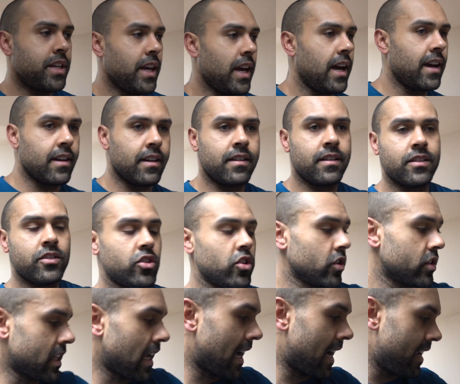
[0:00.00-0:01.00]
yeah,
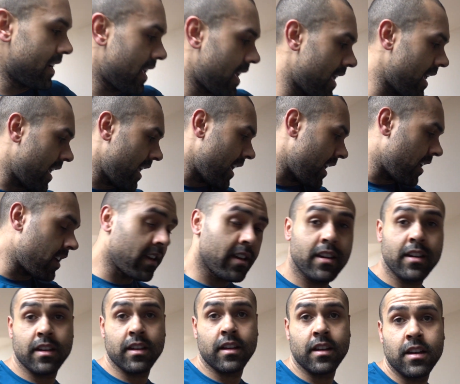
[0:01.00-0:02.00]
just had a
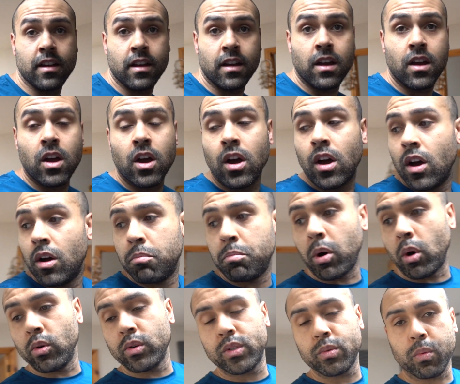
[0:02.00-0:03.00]

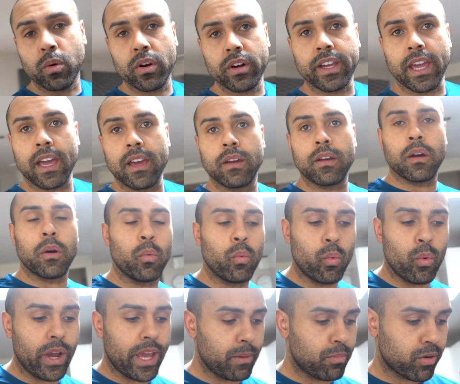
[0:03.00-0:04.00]
post-workout
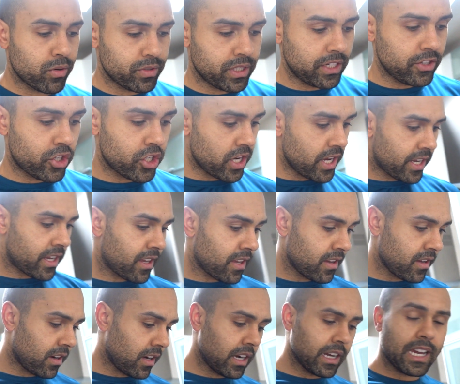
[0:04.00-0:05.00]
whey protein shake.
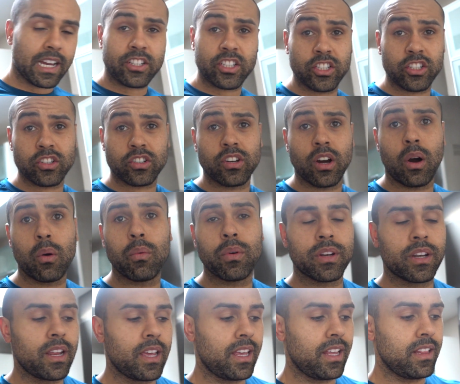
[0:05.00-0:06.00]
I actually just got
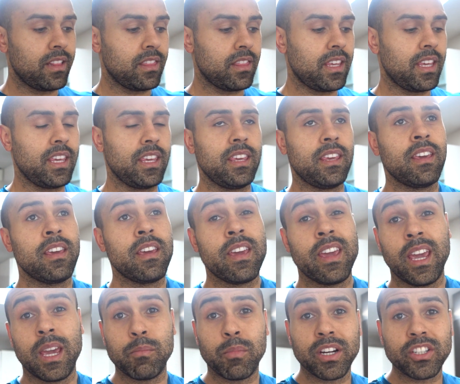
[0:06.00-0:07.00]
one in the,
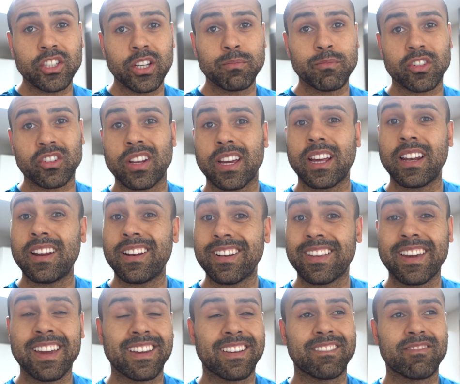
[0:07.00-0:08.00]
in my gym, there's like a little
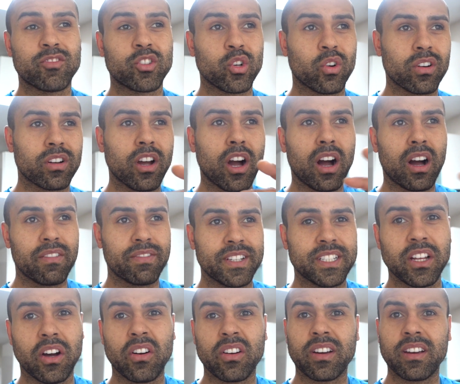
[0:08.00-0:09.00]
sort of coffee
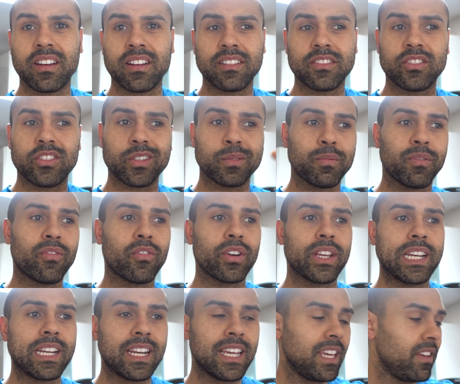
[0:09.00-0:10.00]
dock just before you
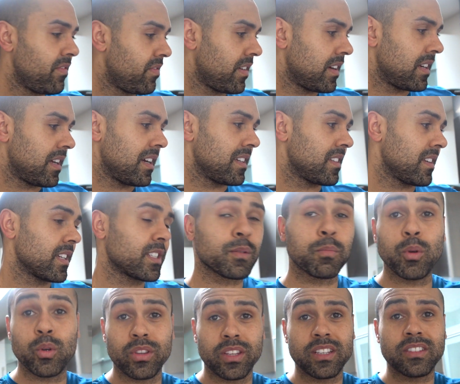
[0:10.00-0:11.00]
leave and it has like
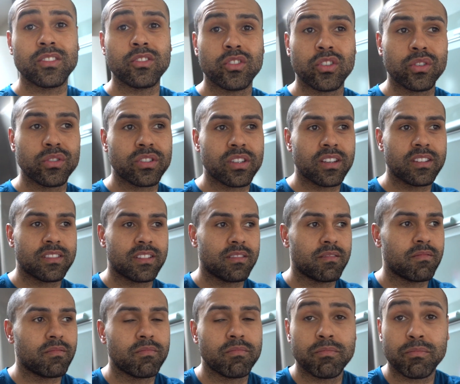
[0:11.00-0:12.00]
smoothies and juices and
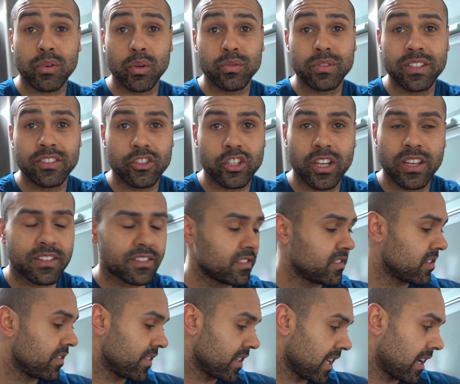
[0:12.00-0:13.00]
protein shakes and
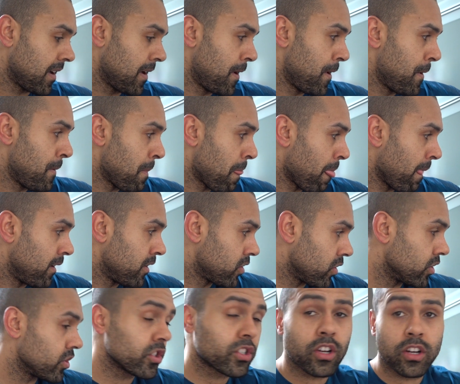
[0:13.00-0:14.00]
stuff like that. So I
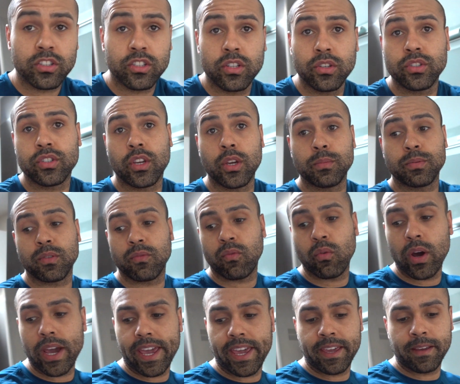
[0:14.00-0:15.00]
just got two scoops of
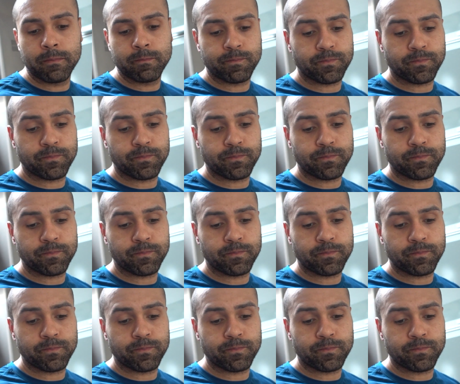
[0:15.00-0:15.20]
whey